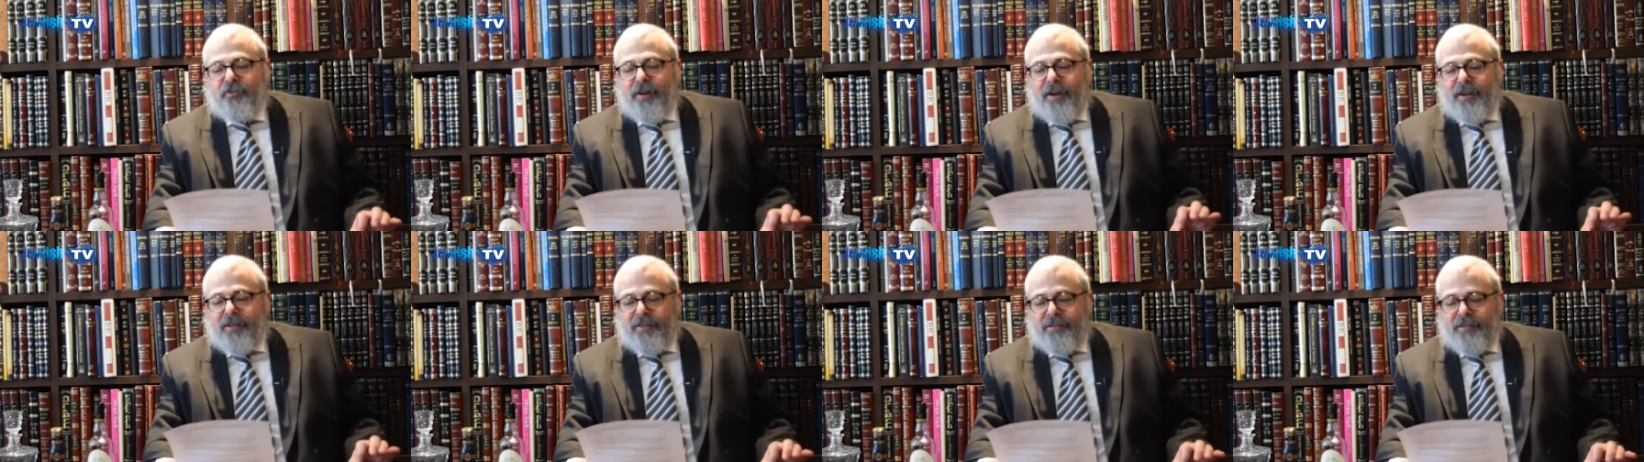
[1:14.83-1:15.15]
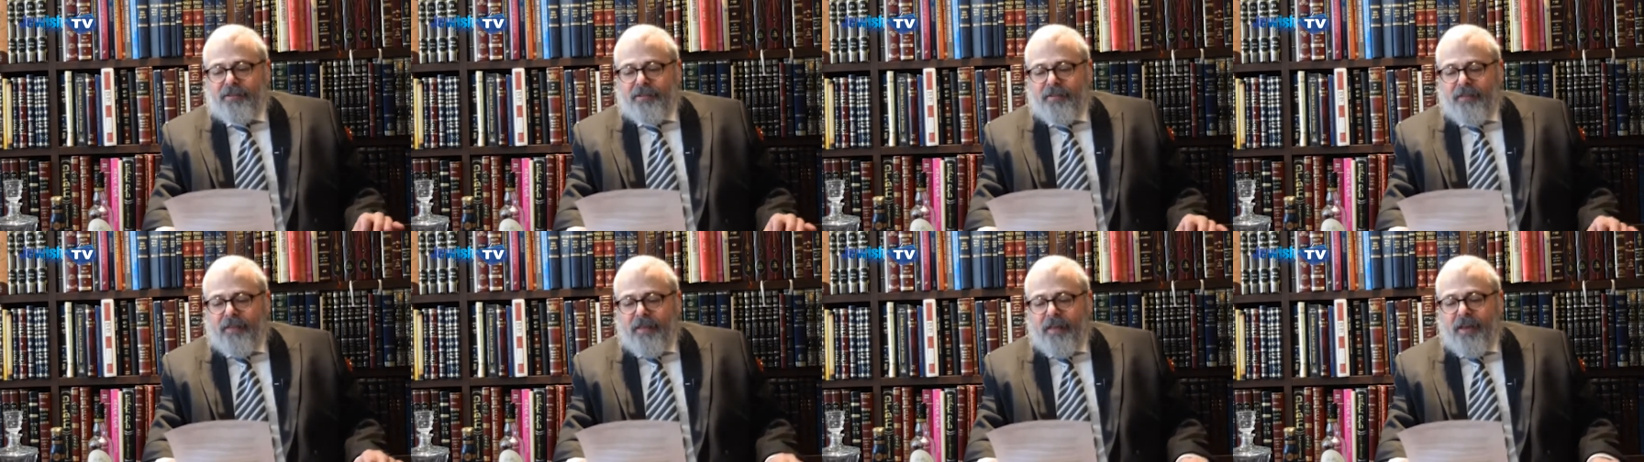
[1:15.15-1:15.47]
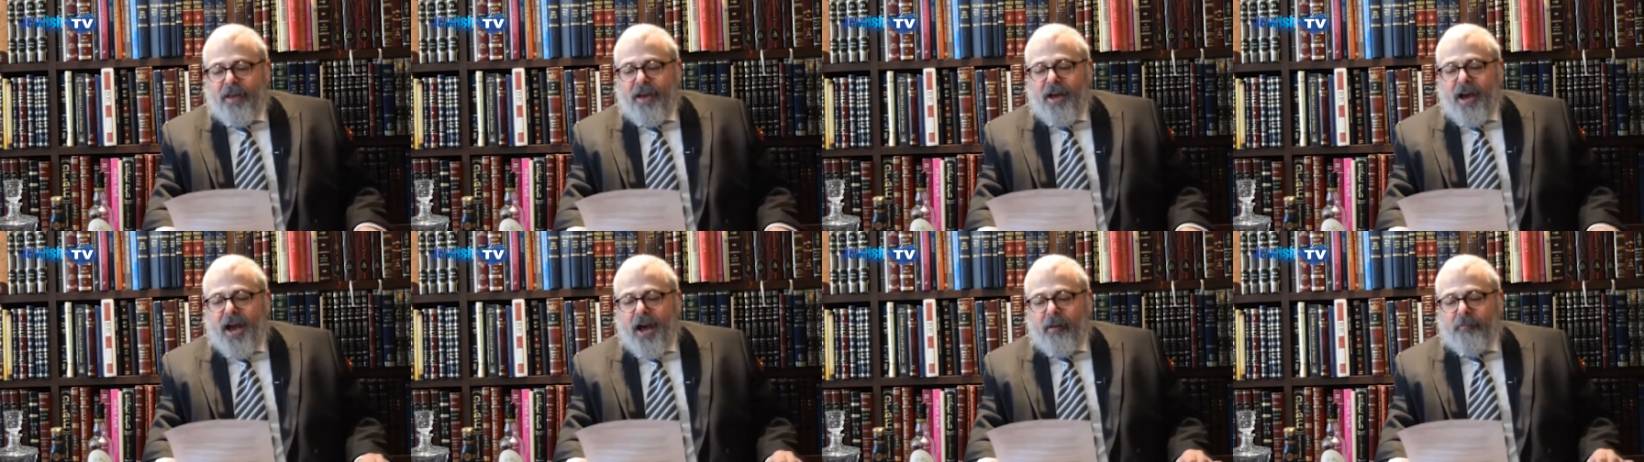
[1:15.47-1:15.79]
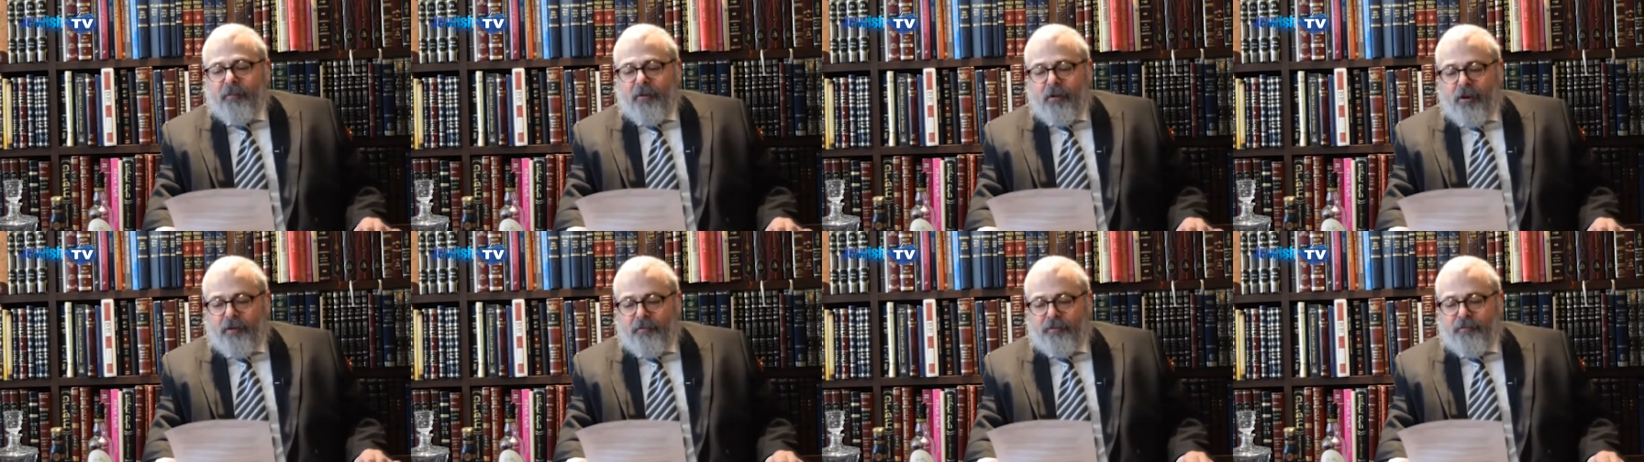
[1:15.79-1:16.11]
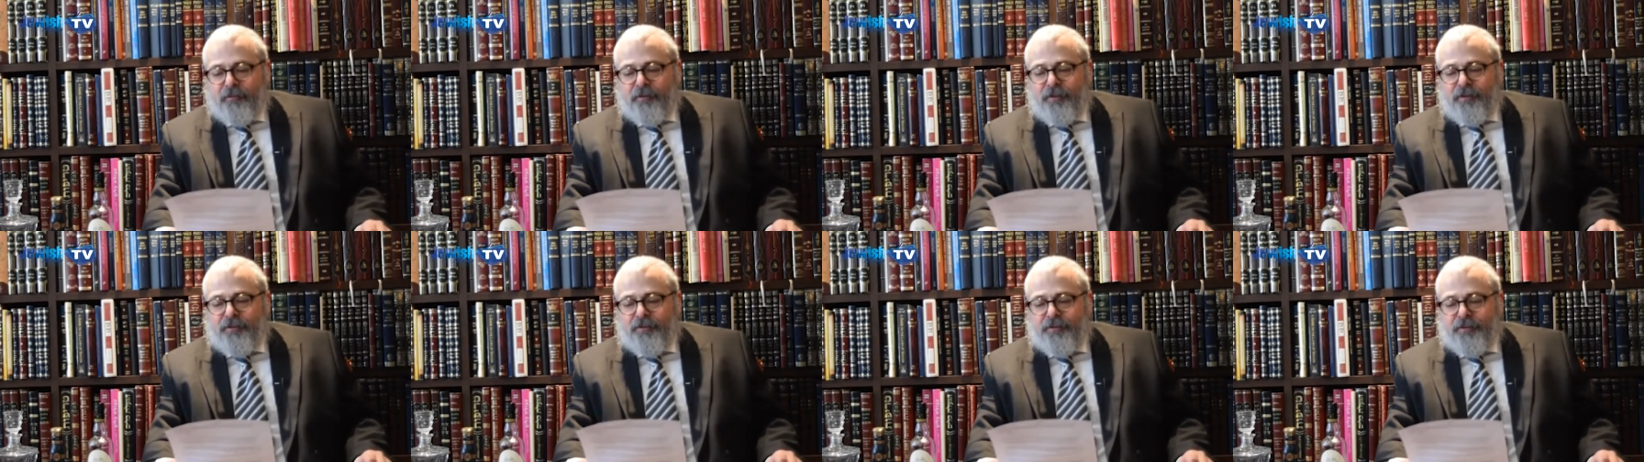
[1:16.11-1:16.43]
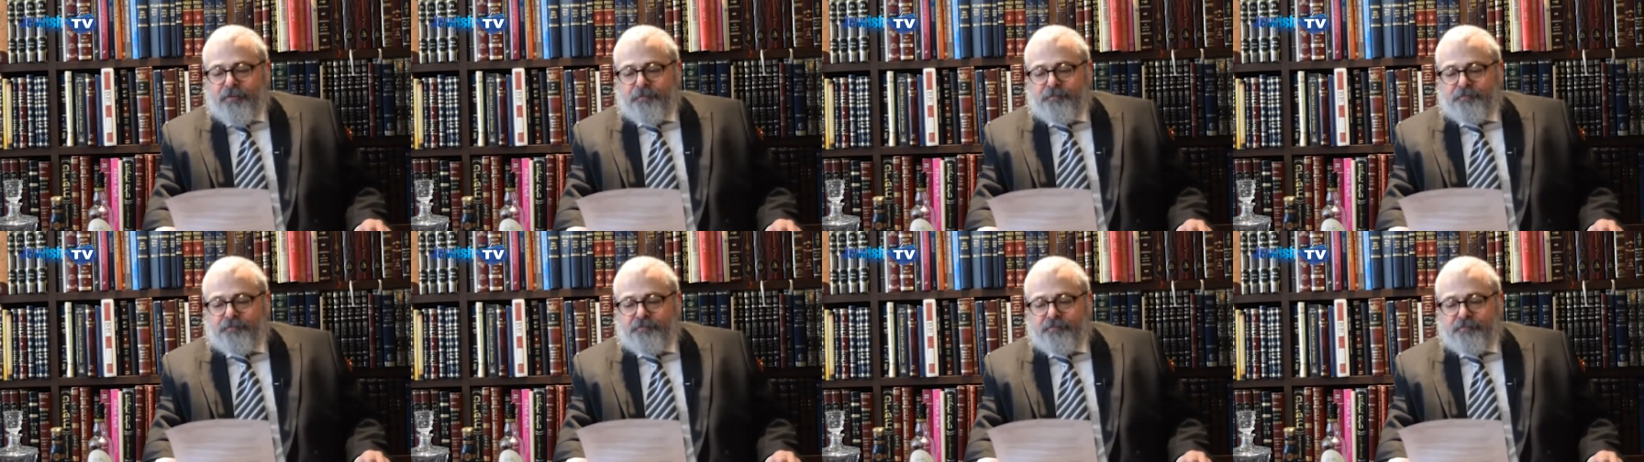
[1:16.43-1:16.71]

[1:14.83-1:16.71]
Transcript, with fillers: Right. I'm confident